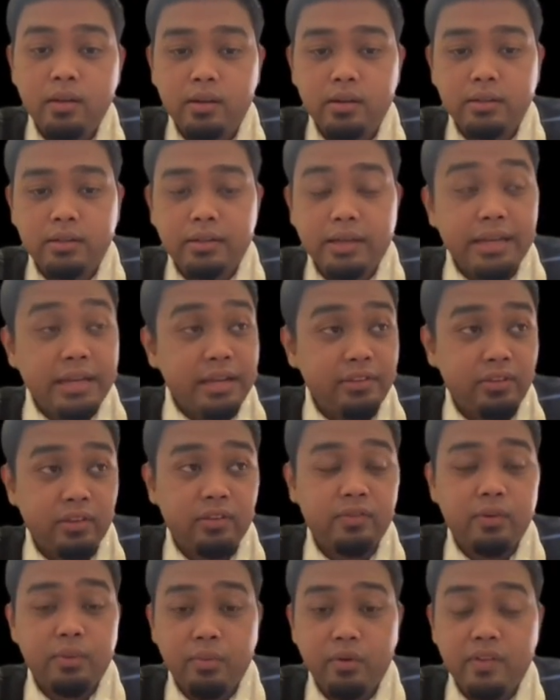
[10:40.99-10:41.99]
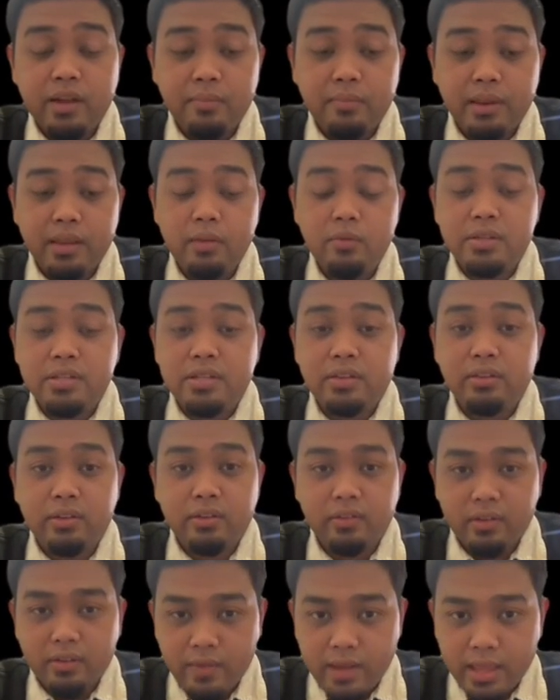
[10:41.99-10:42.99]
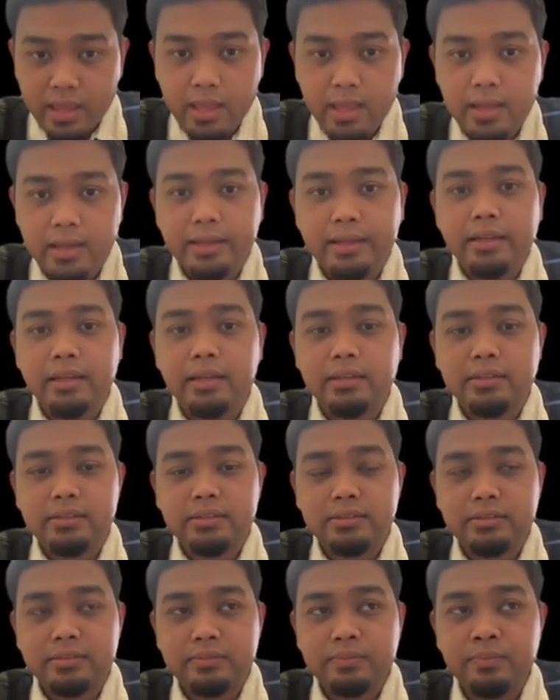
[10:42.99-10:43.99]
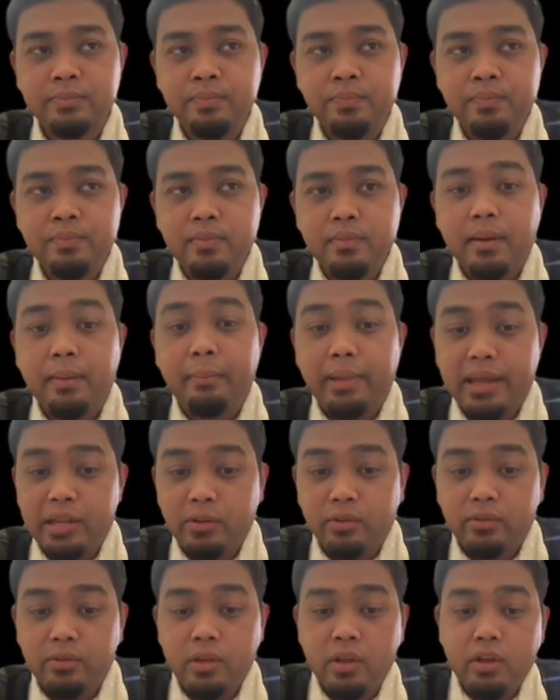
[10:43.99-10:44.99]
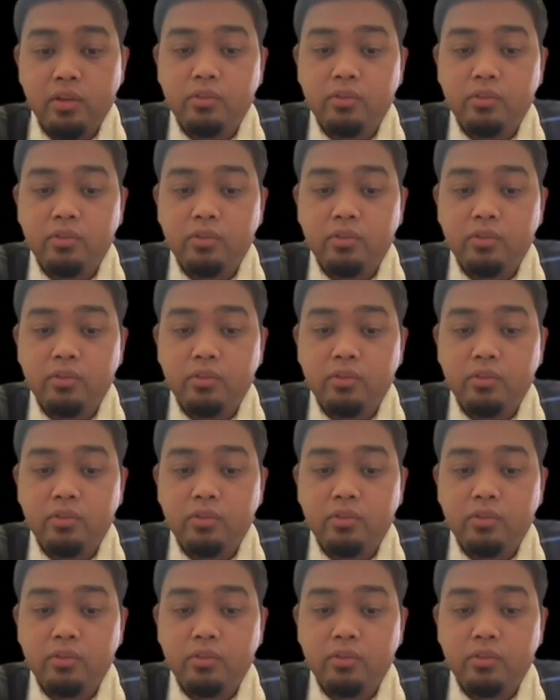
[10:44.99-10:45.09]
analysis for both company, which is 7E and MyNews.